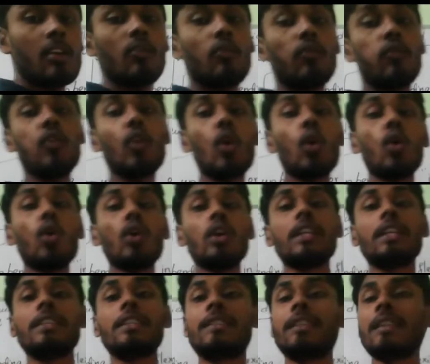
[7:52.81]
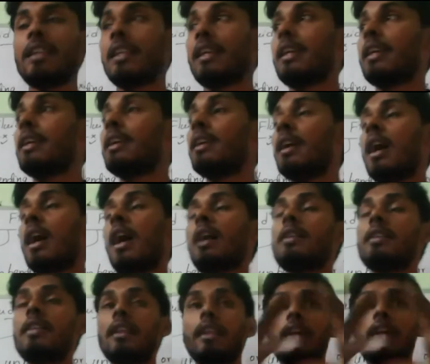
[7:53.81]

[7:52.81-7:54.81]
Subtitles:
flow easily and they